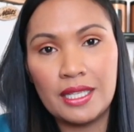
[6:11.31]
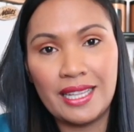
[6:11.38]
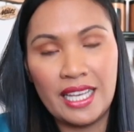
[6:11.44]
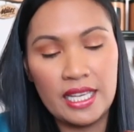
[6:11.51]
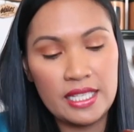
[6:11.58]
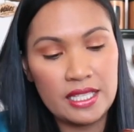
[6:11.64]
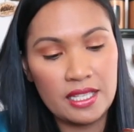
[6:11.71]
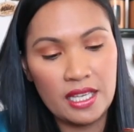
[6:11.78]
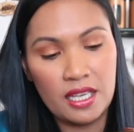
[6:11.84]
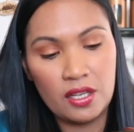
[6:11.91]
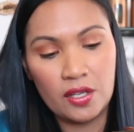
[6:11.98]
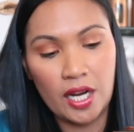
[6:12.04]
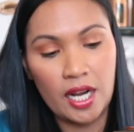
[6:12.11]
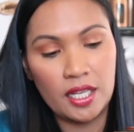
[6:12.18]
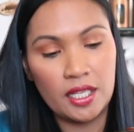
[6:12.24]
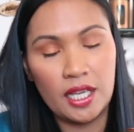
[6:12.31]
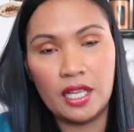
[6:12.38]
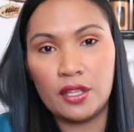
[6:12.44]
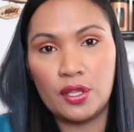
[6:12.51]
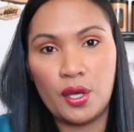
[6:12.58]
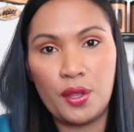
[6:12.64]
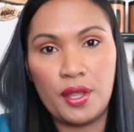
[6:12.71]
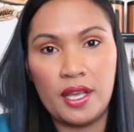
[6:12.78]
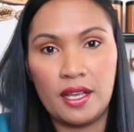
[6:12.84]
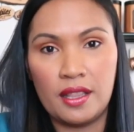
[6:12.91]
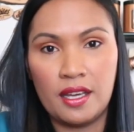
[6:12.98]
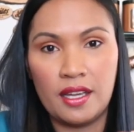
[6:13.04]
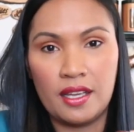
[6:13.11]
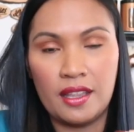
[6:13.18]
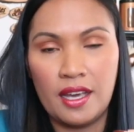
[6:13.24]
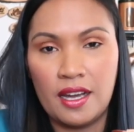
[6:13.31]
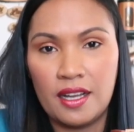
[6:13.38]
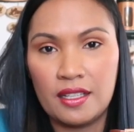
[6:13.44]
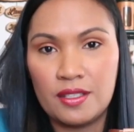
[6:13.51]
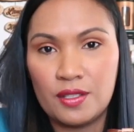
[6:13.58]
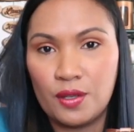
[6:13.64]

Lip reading: glazing, cracking, nothing like that.